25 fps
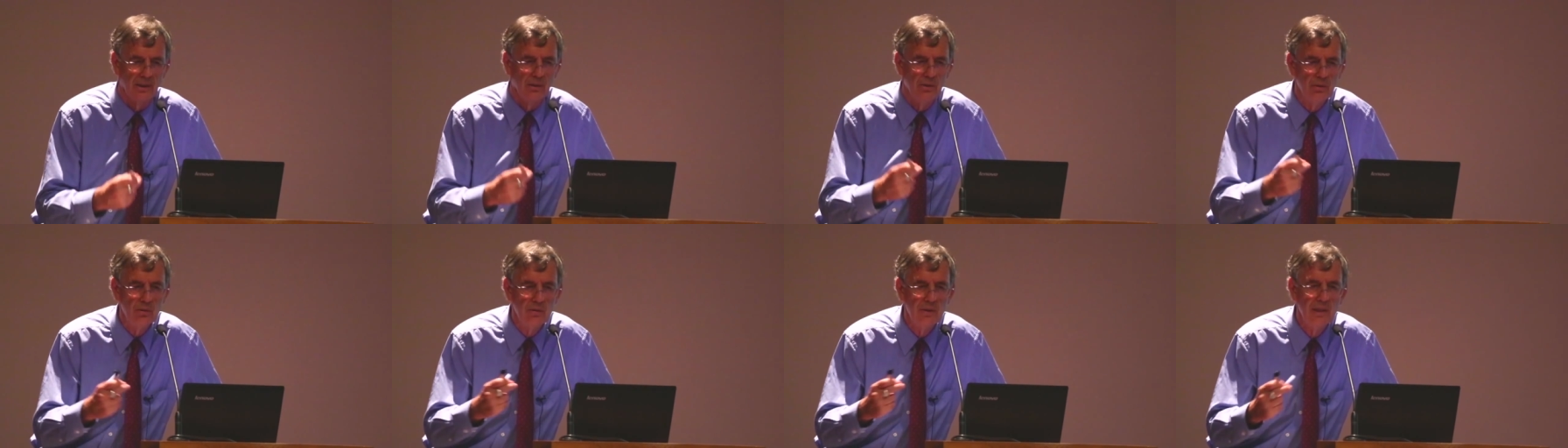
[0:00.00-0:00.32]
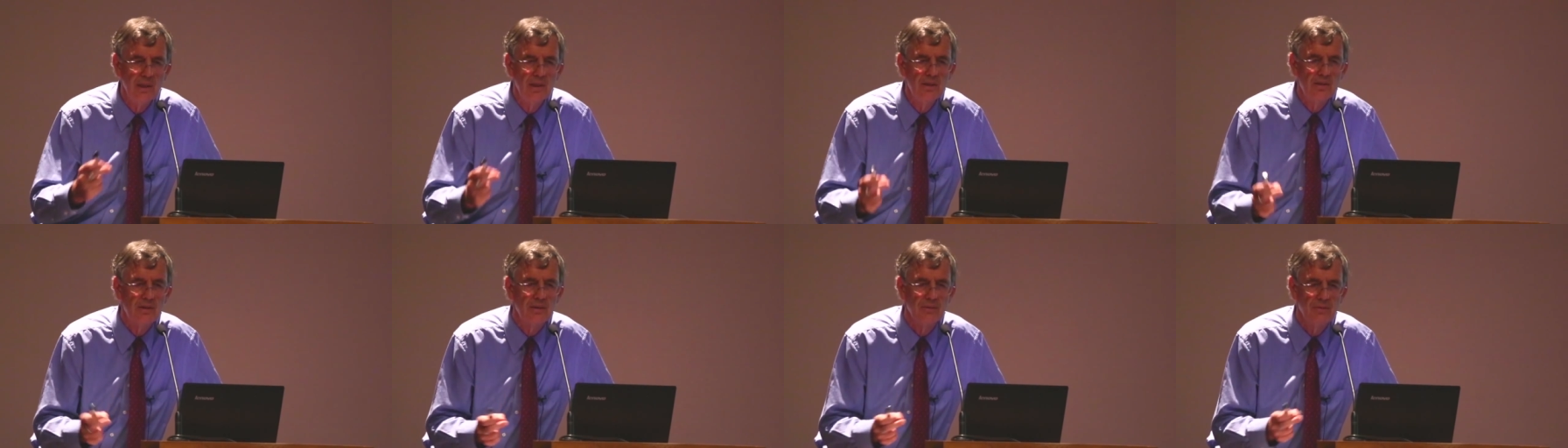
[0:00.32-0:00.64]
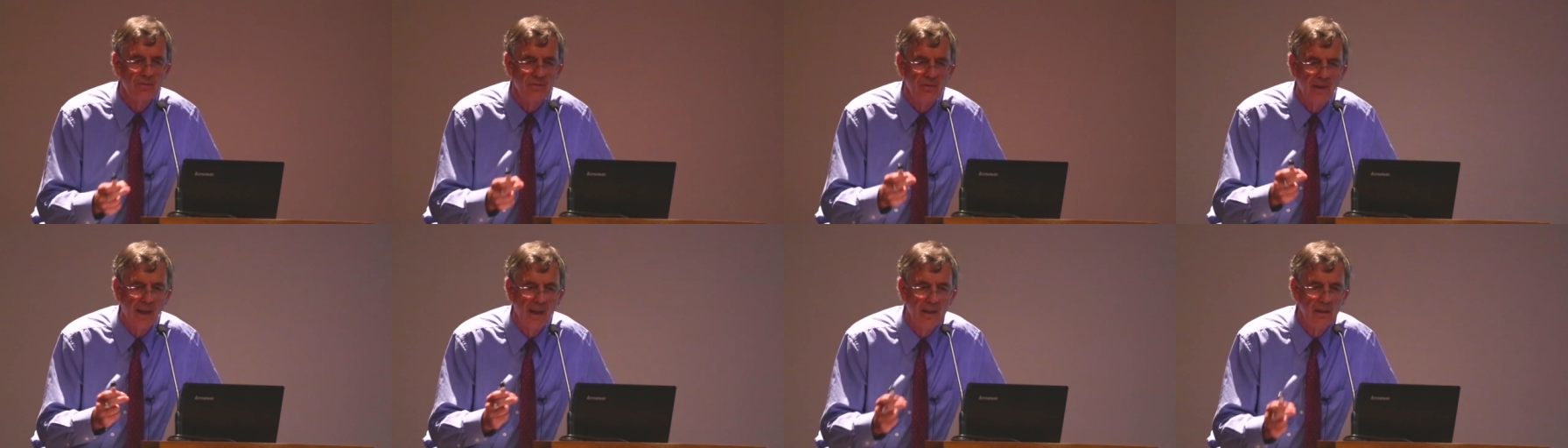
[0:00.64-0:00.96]
You need to
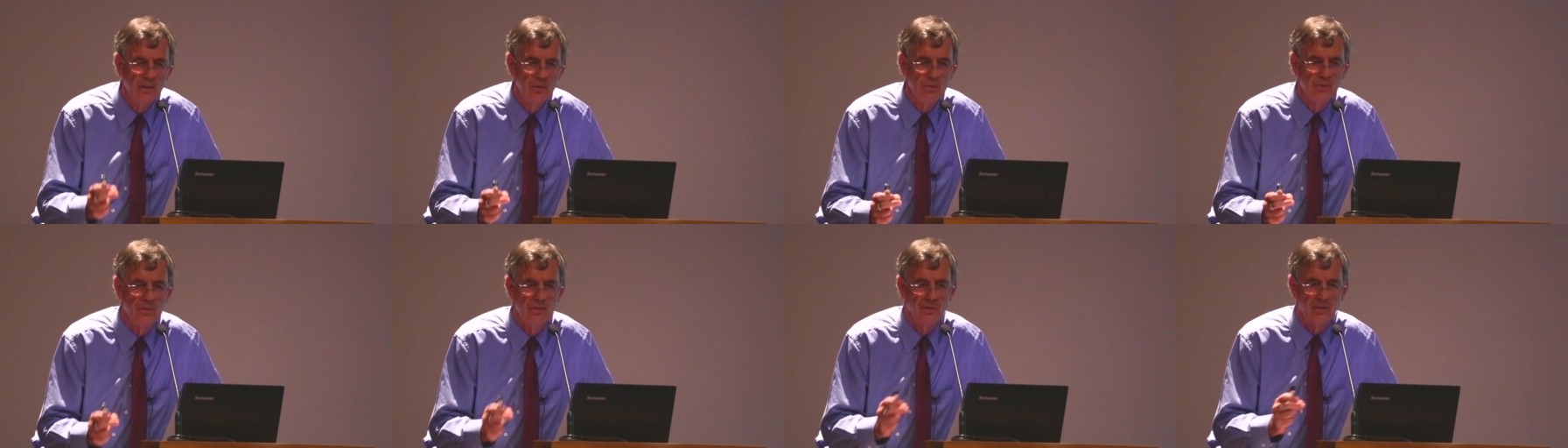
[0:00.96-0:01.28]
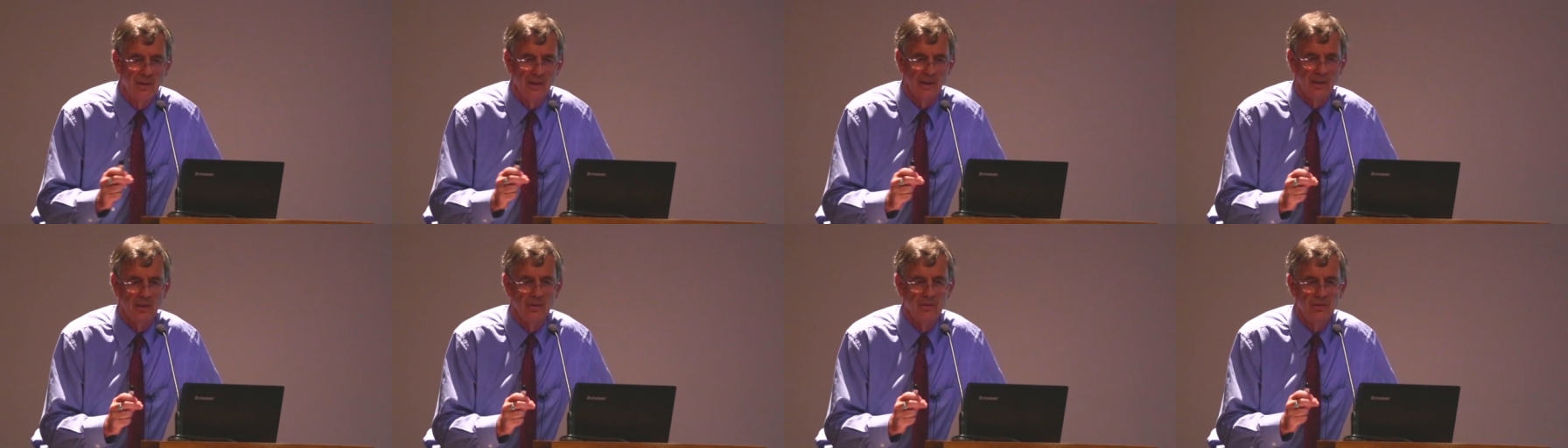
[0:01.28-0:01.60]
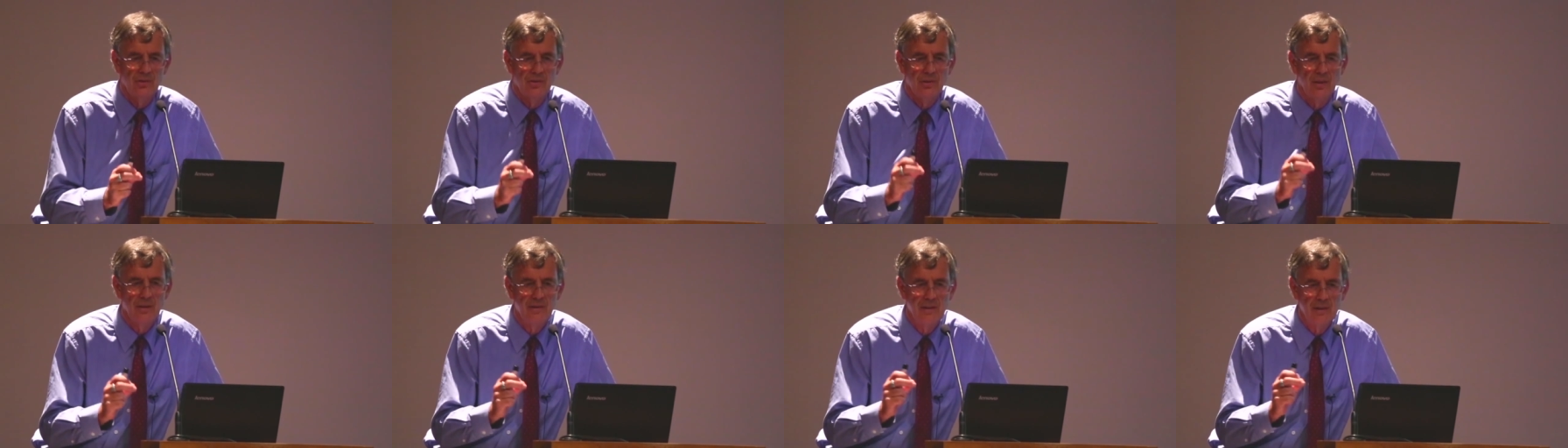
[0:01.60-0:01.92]
value
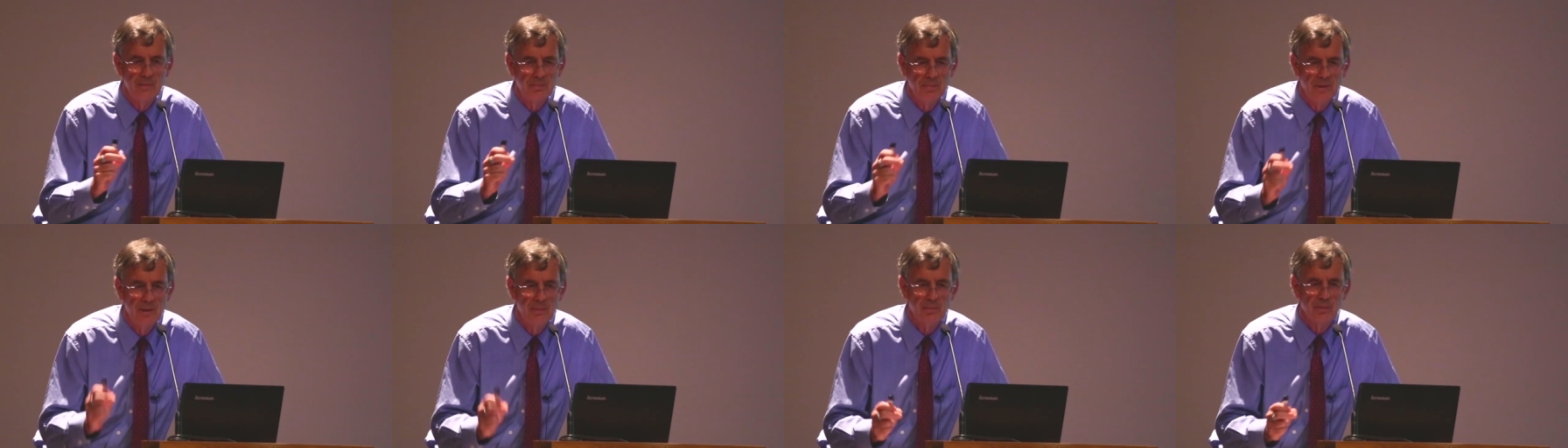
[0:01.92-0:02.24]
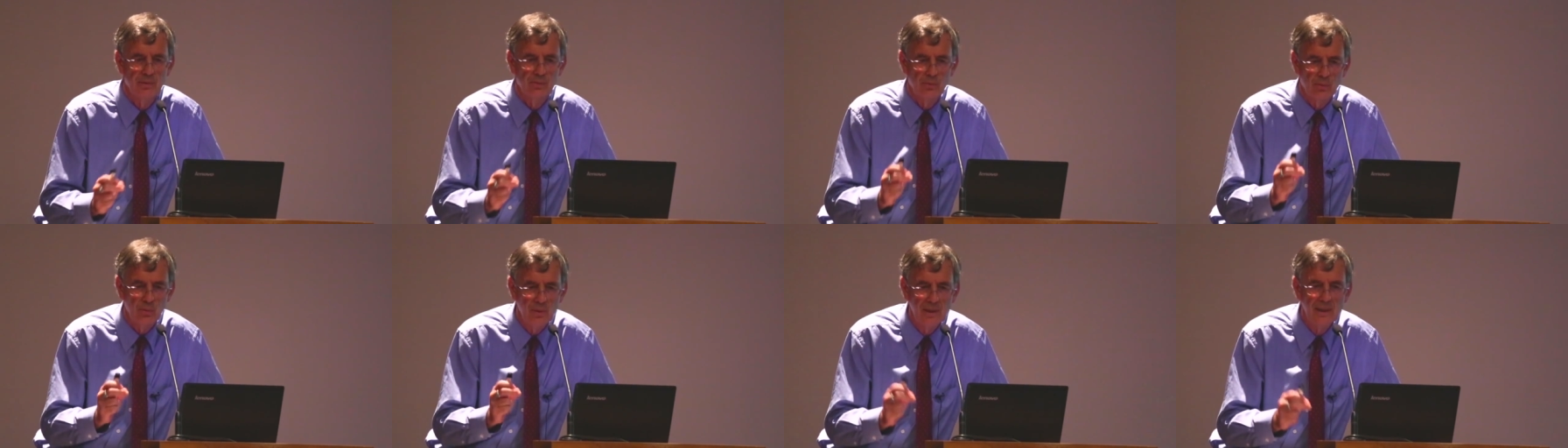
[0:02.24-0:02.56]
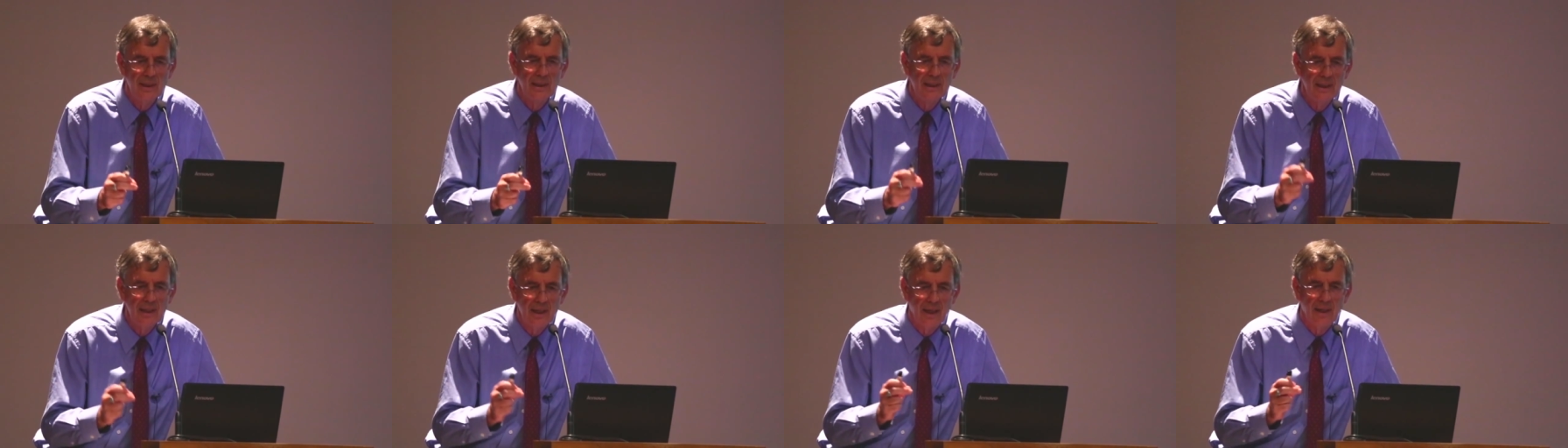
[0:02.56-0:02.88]
things so that people
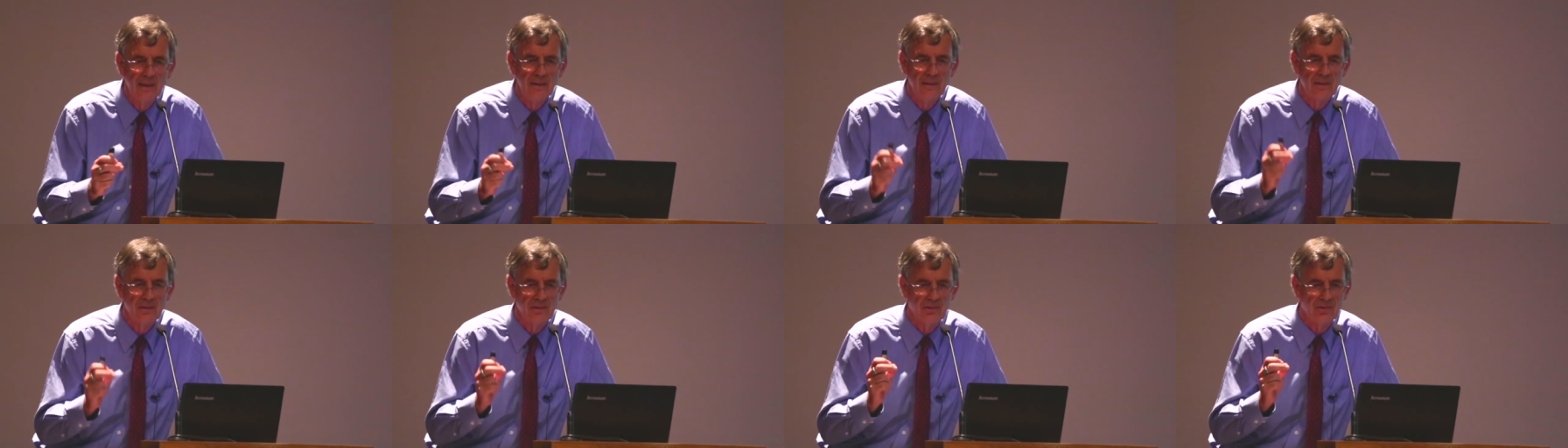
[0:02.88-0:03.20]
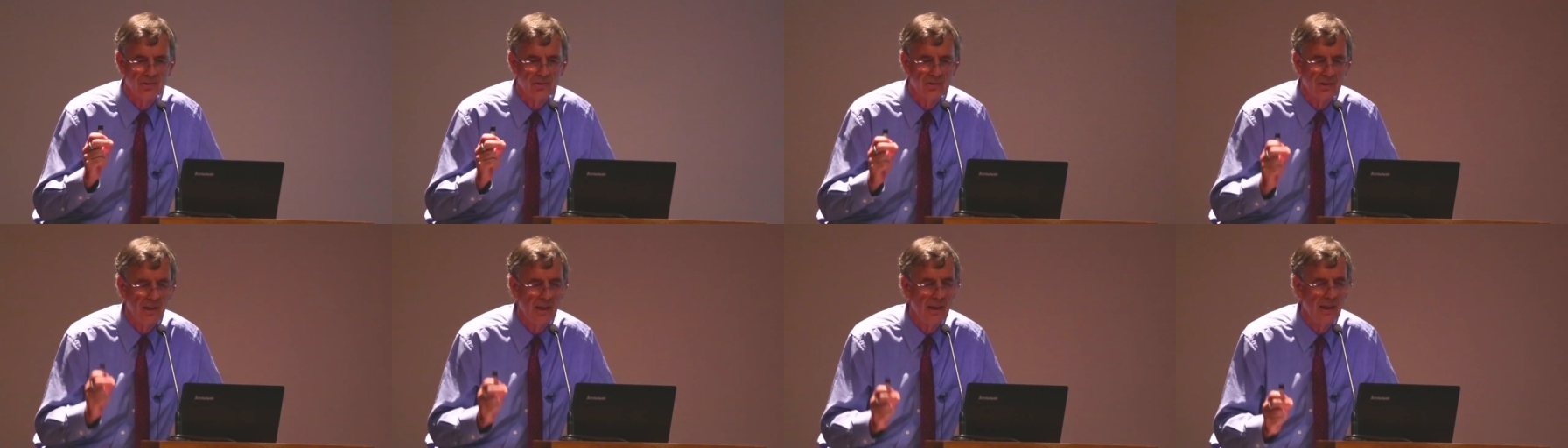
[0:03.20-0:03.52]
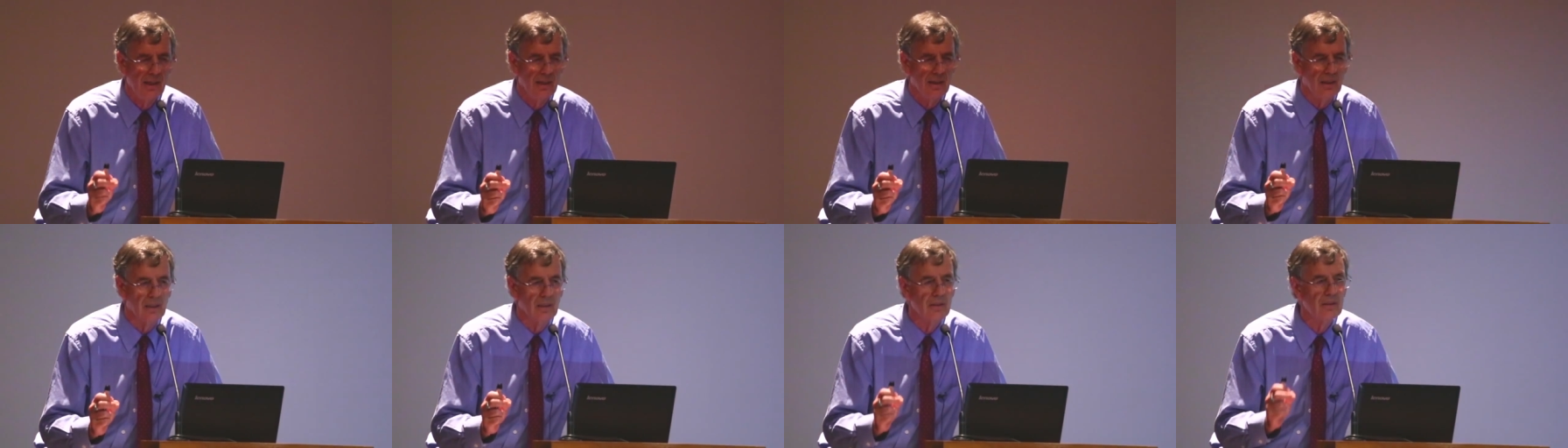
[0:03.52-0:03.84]
really
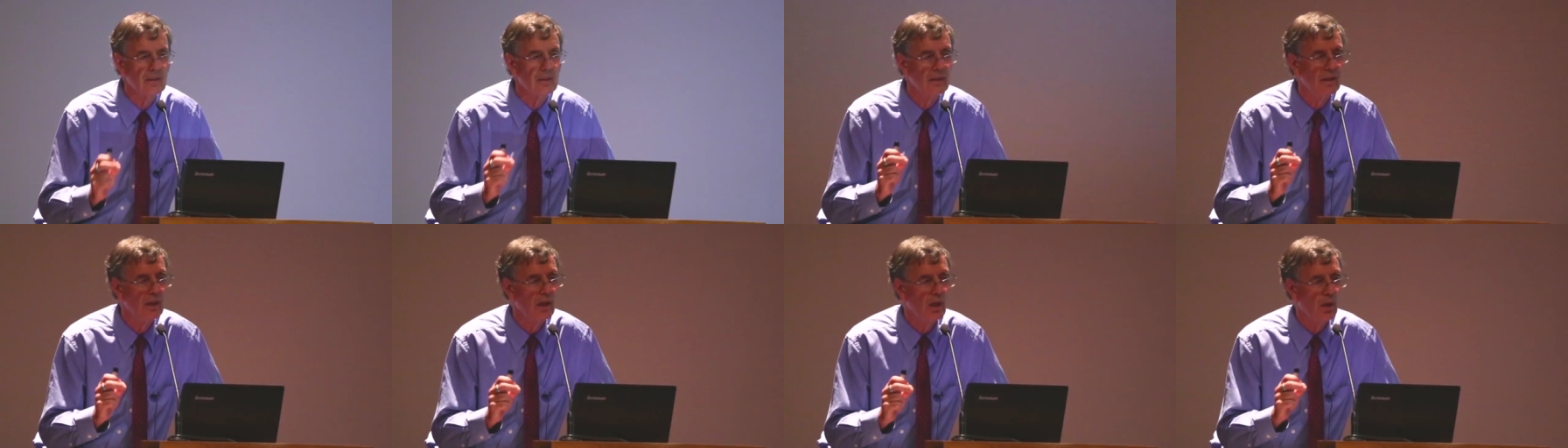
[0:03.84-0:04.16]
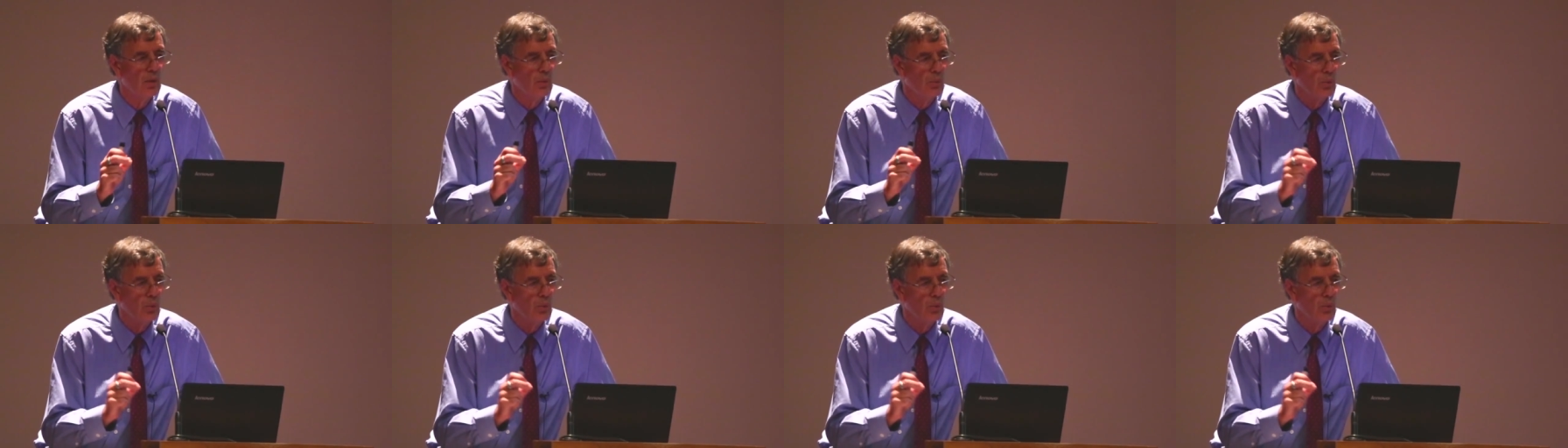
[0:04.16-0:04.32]
understand